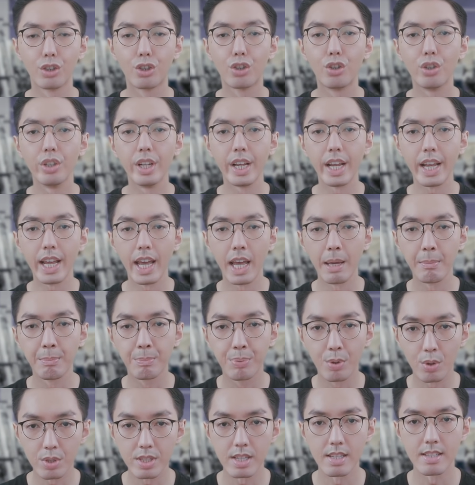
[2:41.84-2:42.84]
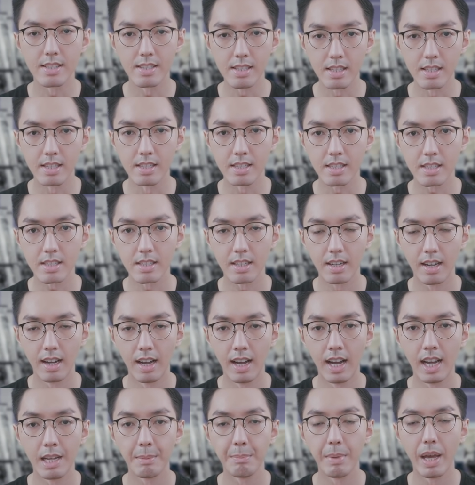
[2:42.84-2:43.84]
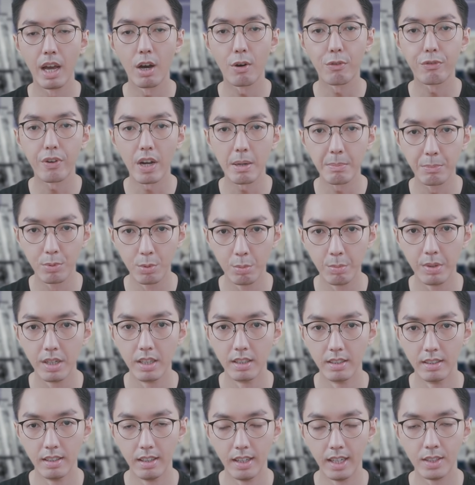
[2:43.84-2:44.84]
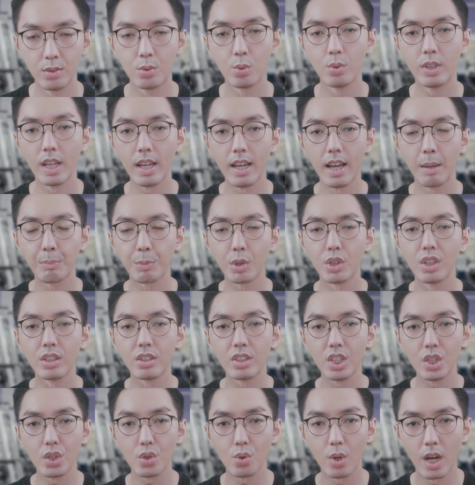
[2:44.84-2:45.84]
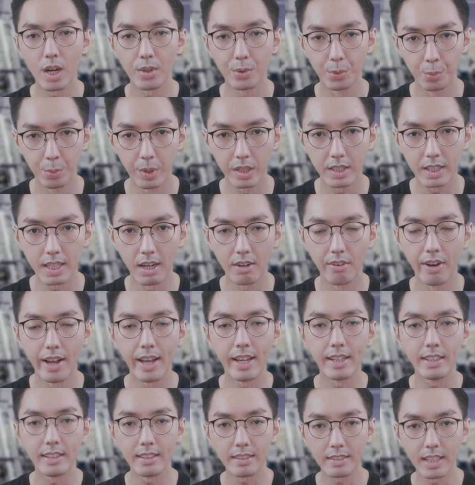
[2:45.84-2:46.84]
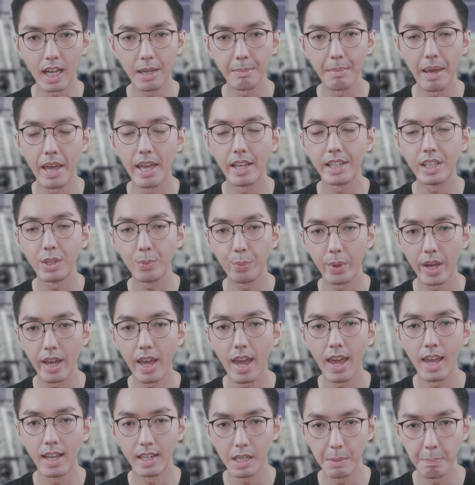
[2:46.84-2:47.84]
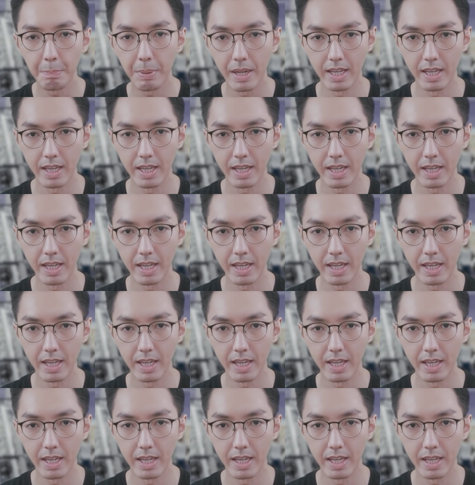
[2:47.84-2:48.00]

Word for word: Good A M bros and sis, I'm Alpha Boomer, and today I'm gonna teach you how to work out anytime, anywhere, any